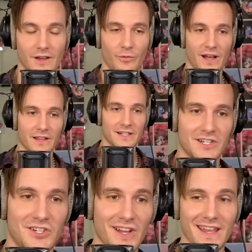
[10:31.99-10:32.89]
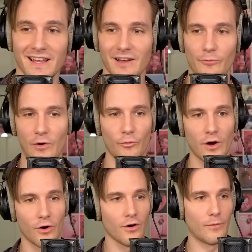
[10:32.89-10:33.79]
Well, gee, what, what,
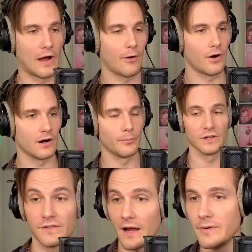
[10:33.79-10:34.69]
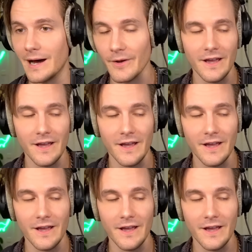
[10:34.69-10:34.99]
oh, how horrible, sign me up.